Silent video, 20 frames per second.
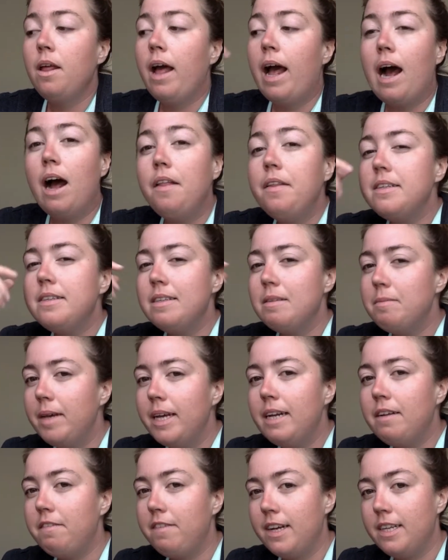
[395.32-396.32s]
How this is
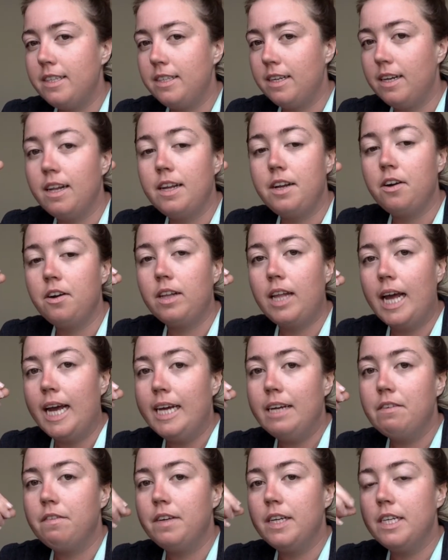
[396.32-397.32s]
manifested in your
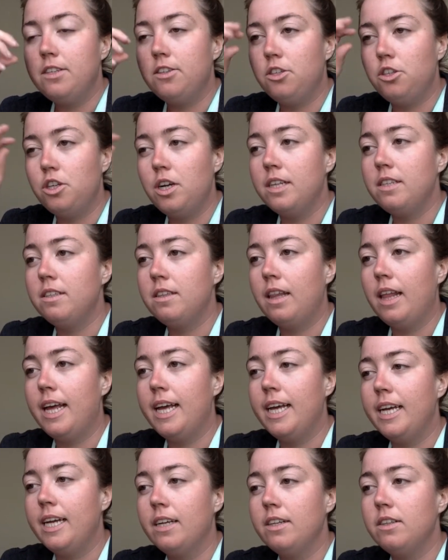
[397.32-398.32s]
life is just
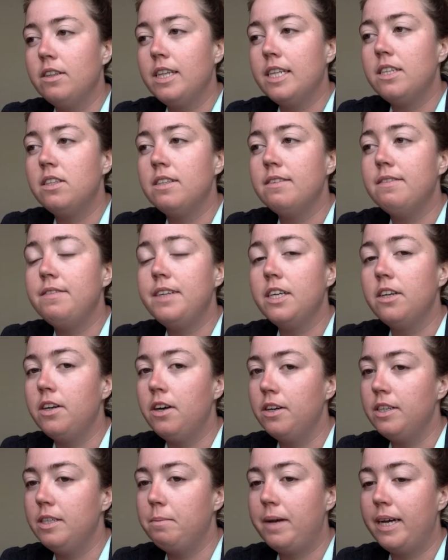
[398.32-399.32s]
like this severe
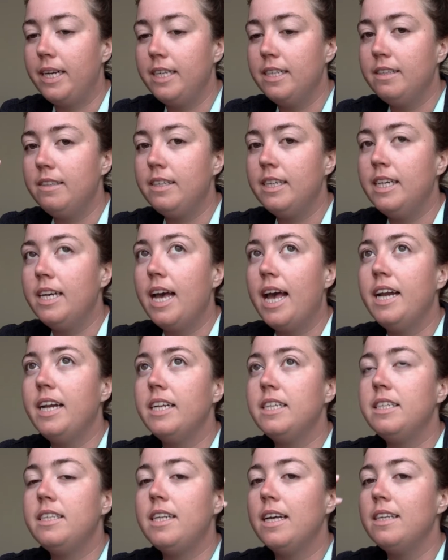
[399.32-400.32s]
codependency and
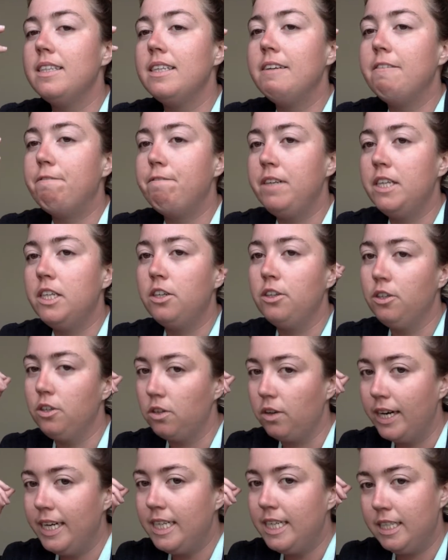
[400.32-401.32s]
it doesn't feel
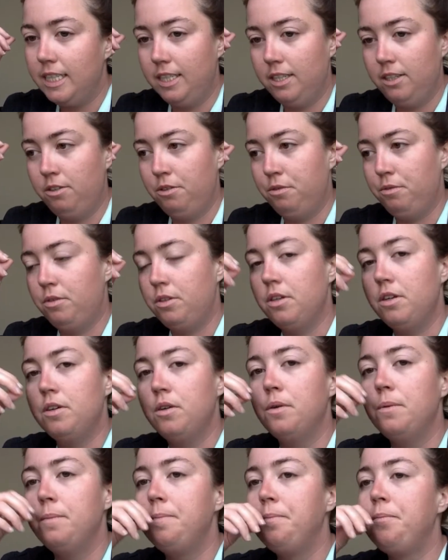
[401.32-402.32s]
great to you.
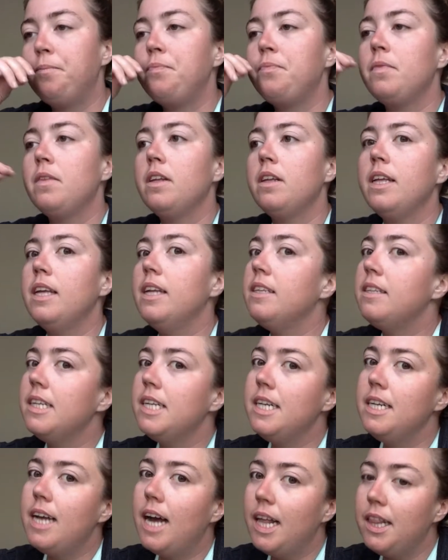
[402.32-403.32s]
So it's
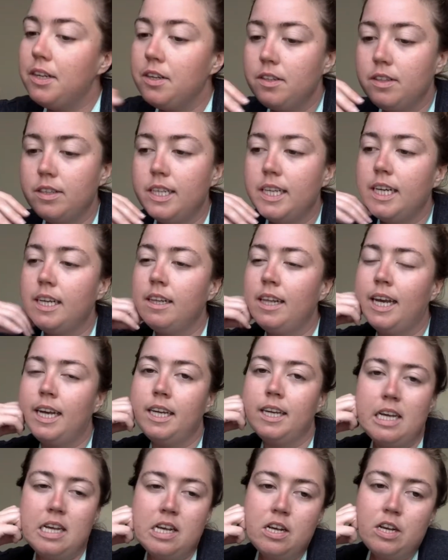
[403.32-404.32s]
another thing.
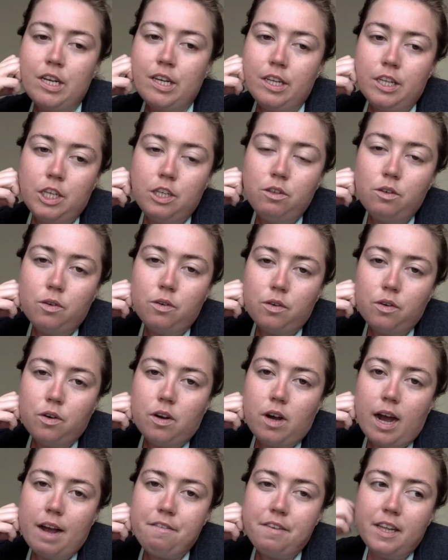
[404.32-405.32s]
Like
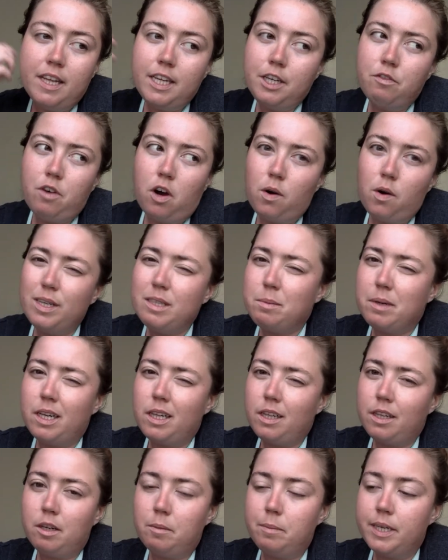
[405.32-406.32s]
I feel like you've always been
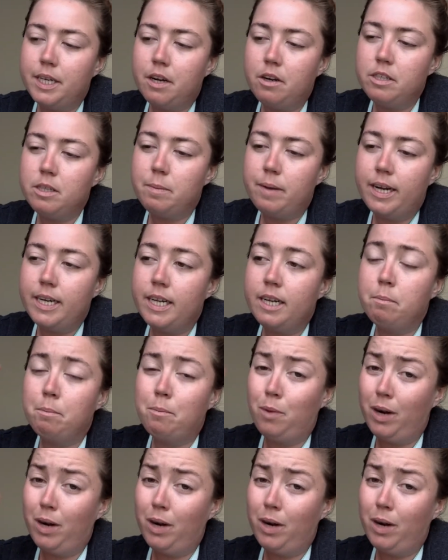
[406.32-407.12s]
a little bit codependent.